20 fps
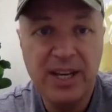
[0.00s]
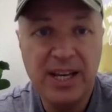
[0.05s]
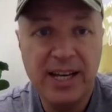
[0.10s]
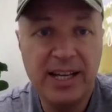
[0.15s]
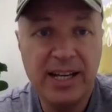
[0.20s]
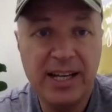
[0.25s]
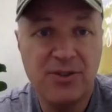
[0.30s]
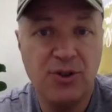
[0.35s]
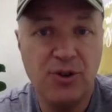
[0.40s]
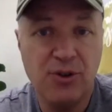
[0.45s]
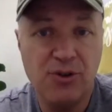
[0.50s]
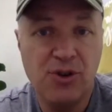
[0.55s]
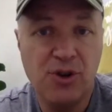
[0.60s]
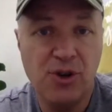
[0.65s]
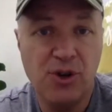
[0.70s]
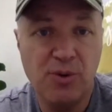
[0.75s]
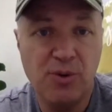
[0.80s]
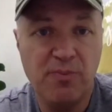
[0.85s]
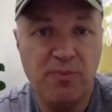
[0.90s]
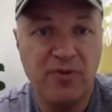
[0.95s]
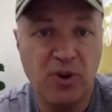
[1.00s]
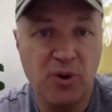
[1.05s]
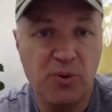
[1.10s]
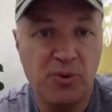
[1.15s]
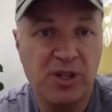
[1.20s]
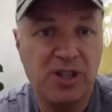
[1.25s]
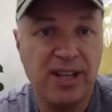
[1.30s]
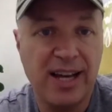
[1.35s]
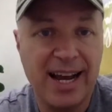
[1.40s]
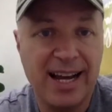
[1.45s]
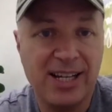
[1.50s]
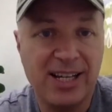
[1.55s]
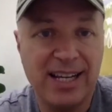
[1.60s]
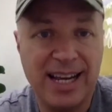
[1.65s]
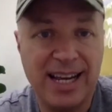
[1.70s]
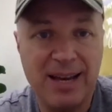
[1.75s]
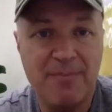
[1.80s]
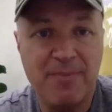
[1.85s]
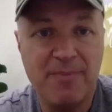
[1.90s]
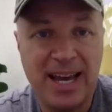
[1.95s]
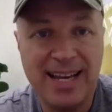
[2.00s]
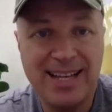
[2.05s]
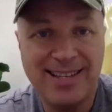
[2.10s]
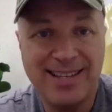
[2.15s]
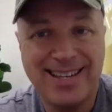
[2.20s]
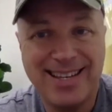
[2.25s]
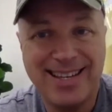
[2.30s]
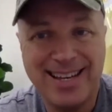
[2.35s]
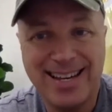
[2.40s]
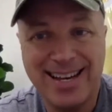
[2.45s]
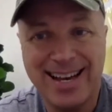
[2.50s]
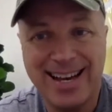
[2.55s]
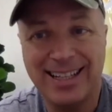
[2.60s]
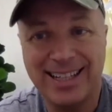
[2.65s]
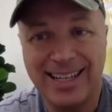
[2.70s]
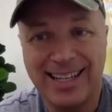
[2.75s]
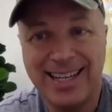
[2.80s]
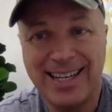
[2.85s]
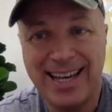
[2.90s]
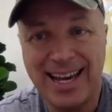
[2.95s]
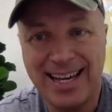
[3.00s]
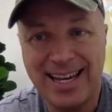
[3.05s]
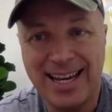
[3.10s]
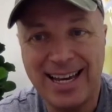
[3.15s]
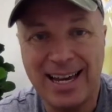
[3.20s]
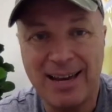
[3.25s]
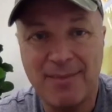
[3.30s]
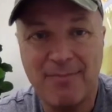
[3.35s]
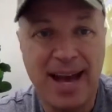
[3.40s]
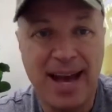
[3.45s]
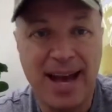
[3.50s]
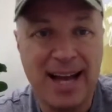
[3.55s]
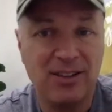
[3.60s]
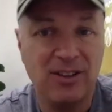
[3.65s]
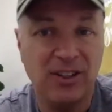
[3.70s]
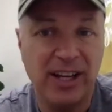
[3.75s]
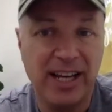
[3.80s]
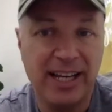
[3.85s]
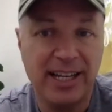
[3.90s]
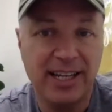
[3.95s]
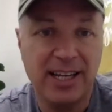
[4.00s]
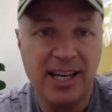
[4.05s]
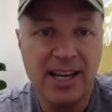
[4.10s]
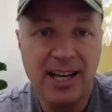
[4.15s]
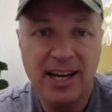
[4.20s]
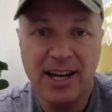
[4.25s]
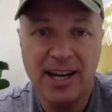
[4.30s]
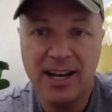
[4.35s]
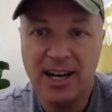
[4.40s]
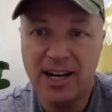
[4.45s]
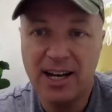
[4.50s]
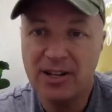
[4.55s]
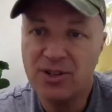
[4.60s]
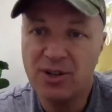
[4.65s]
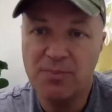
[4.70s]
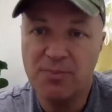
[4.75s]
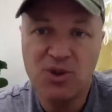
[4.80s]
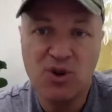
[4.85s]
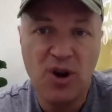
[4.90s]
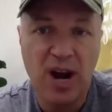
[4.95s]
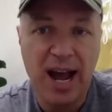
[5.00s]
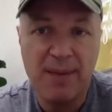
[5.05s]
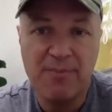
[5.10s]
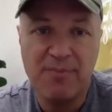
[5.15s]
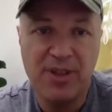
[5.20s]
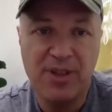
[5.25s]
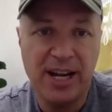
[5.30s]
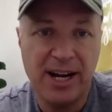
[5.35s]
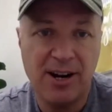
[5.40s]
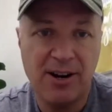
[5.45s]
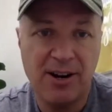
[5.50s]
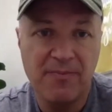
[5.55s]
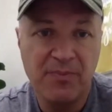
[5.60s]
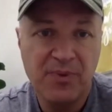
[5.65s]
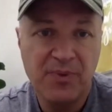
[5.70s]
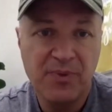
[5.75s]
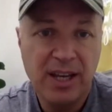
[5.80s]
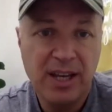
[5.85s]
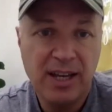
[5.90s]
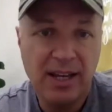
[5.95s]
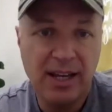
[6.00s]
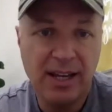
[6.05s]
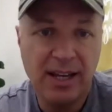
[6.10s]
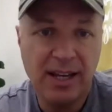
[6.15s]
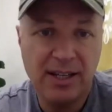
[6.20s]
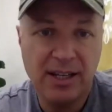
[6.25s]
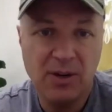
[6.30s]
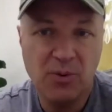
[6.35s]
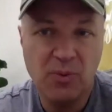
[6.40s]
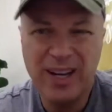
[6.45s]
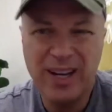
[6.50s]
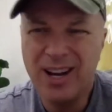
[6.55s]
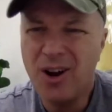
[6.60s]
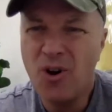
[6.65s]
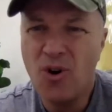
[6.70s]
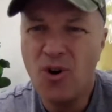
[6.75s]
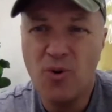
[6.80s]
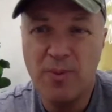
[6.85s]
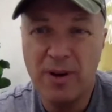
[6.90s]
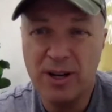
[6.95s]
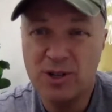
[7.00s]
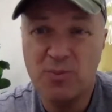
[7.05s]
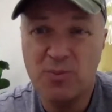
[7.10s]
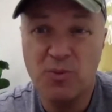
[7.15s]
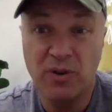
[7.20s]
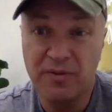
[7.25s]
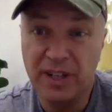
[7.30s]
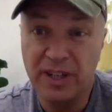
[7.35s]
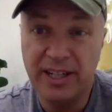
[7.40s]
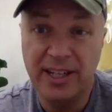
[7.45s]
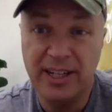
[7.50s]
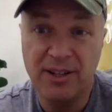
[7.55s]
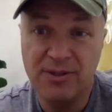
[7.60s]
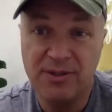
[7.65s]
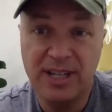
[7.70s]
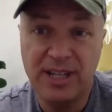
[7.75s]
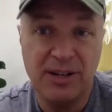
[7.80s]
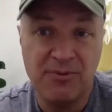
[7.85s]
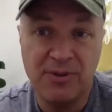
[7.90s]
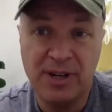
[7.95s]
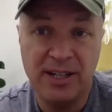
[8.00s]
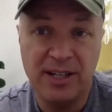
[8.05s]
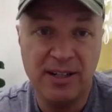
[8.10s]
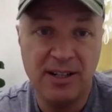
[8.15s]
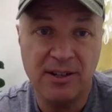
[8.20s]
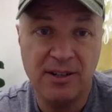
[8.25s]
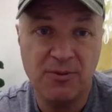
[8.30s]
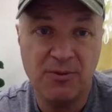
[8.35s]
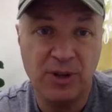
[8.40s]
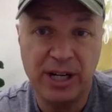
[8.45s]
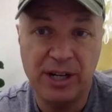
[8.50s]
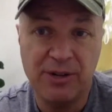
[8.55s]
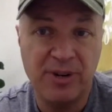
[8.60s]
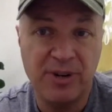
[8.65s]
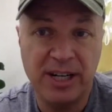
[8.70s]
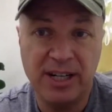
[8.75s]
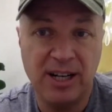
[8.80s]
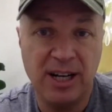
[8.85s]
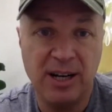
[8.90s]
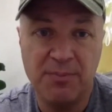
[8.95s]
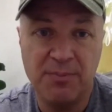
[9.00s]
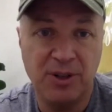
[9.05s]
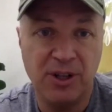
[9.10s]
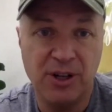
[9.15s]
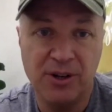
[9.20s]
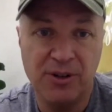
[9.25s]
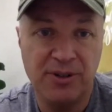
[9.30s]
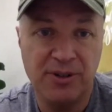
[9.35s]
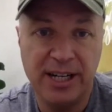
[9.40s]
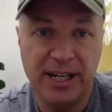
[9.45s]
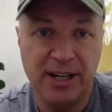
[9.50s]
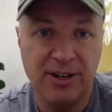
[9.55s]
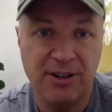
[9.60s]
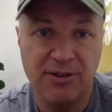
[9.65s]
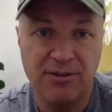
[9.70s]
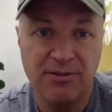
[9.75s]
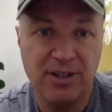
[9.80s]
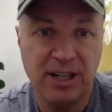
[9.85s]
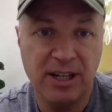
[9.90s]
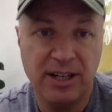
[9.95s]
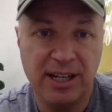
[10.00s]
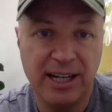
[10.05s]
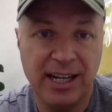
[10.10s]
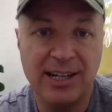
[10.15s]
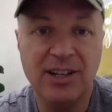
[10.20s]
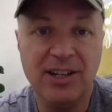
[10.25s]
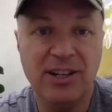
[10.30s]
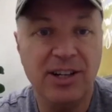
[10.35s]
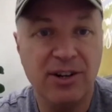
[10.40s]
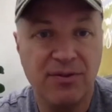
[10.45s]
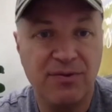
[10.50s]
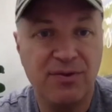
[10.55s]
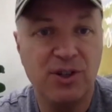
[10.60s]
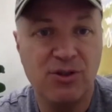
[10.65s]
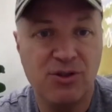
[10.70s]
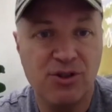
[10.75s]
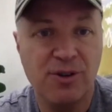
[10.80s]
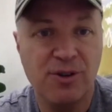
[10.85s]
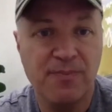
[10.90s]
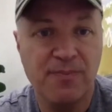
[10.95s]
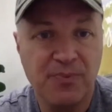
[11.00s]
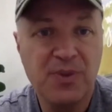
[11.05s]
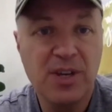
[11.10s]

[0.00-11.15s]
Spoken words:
It's YouTube.com/MACLAKE, Mac Lake. Subscribe there. And we got a whole bunch more videos we're getting ready to upload here in the near future.